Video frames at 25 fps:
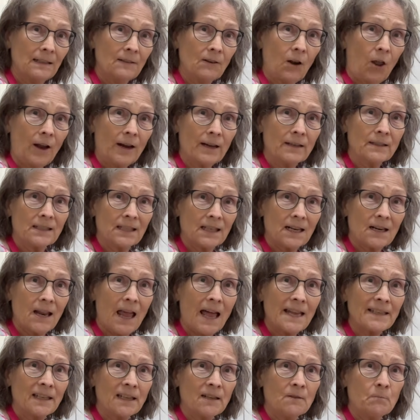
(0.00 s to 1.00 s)
like it's
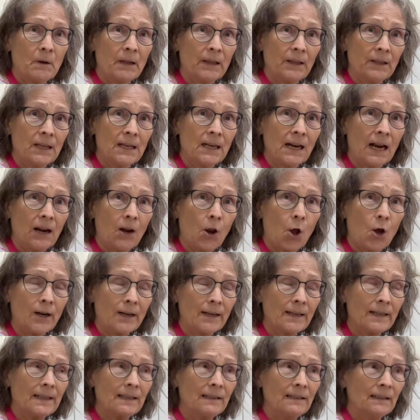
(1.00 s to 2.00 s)
cluttered with, you know, like,
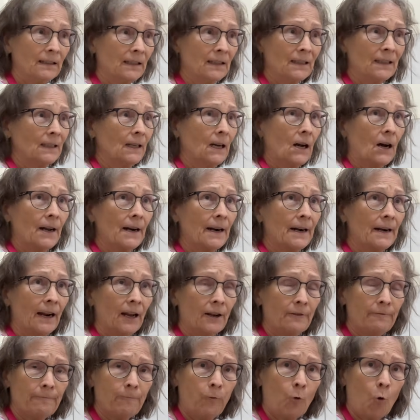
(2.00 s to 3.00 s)
I don't
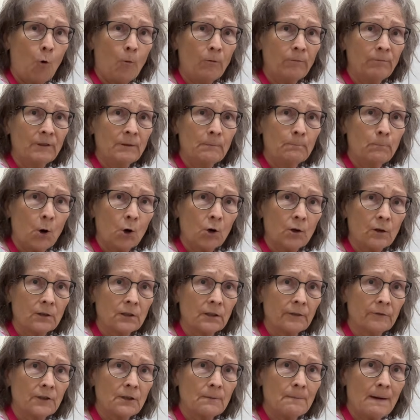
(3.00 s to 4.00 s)
know, 4 bottles
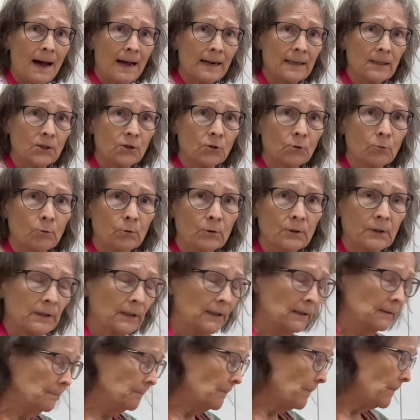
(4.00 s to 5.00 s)
of tomato sauce
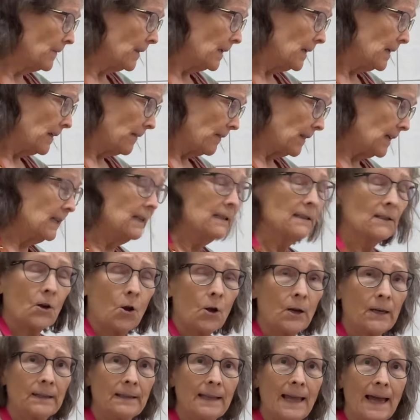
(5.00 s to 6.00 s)
and things
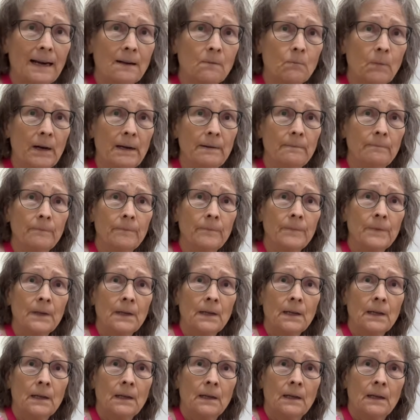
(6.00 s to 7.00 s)
like that, when
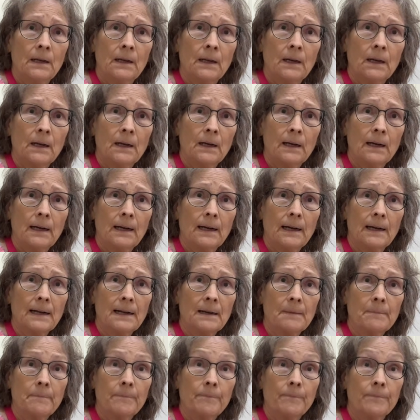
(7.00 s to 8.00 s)

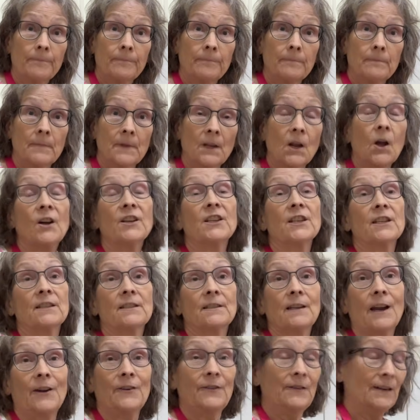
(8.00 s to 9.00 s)
I just
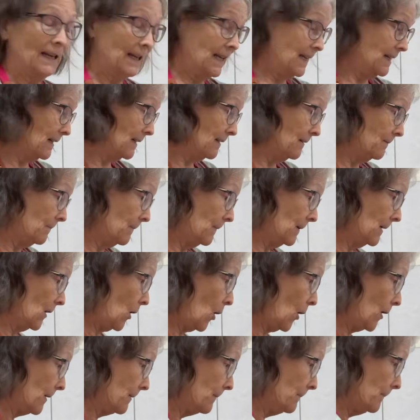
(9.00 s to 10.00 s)
don't need it.
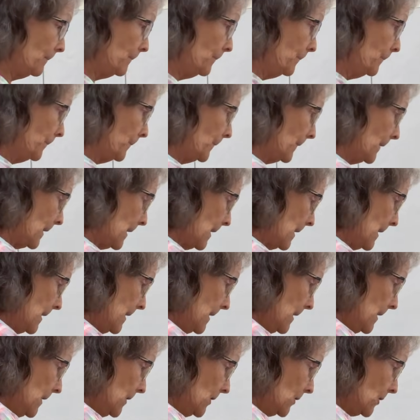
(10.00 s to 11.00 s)
Like,
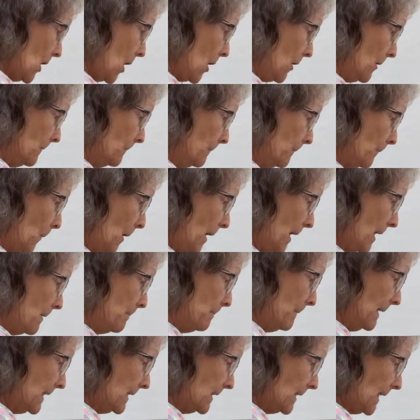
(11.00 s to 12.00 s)
so we're going to
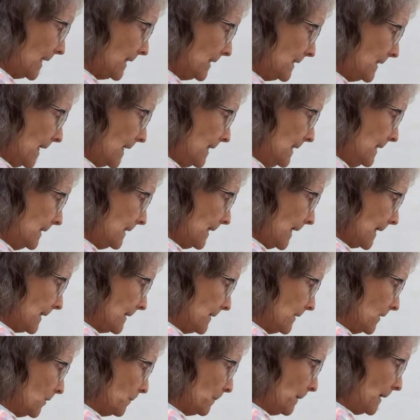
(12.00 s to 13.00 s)
mix that 10
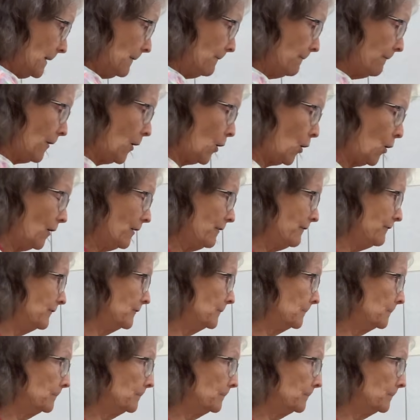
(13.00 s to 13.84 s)
seconds, speed 5.